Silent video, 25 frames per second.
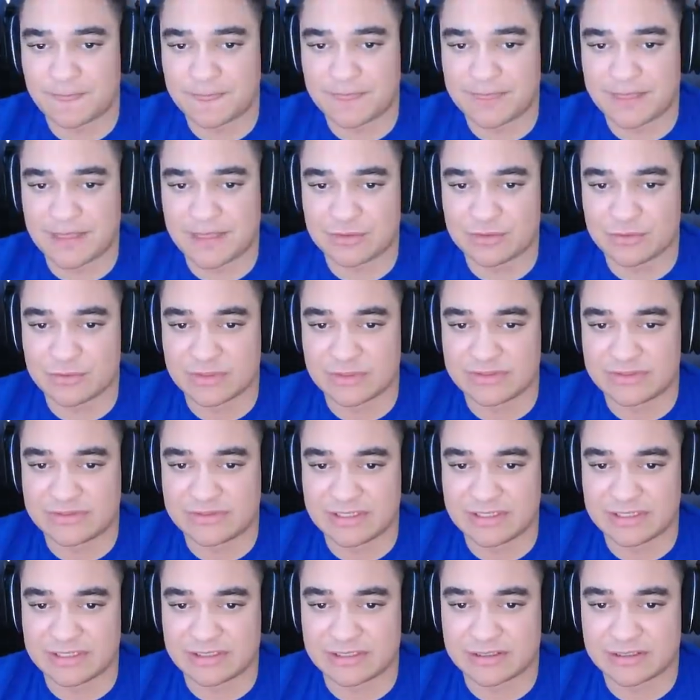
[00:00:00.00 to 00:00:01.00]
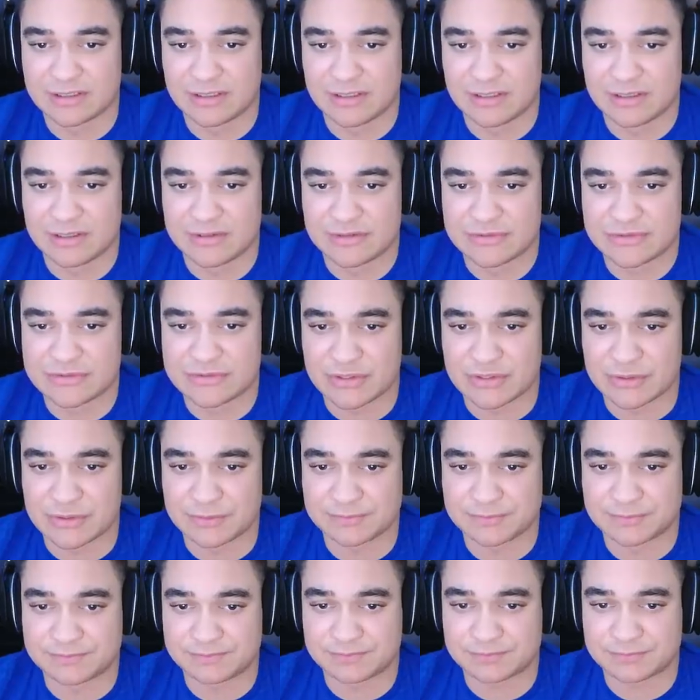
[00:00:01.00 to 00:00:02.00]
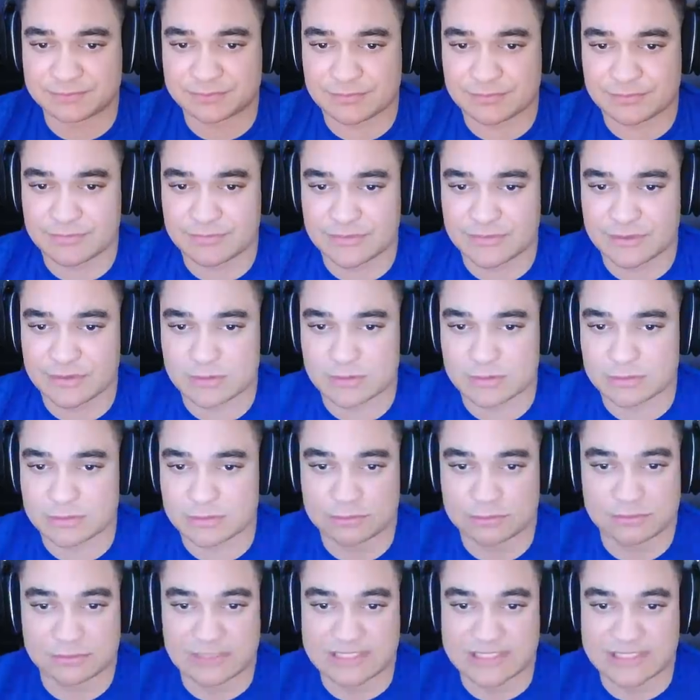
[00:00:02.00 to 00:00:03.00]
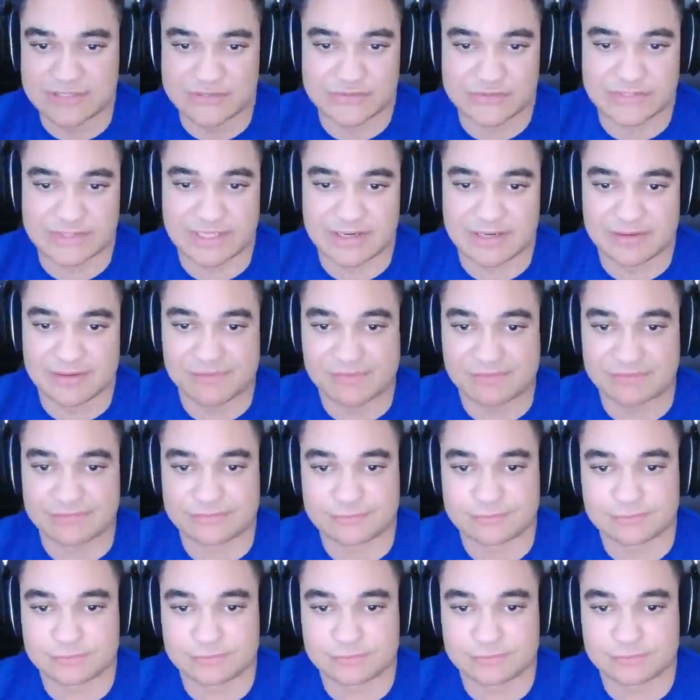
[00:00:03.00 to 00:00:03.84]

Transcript: new intake. So that's just kind of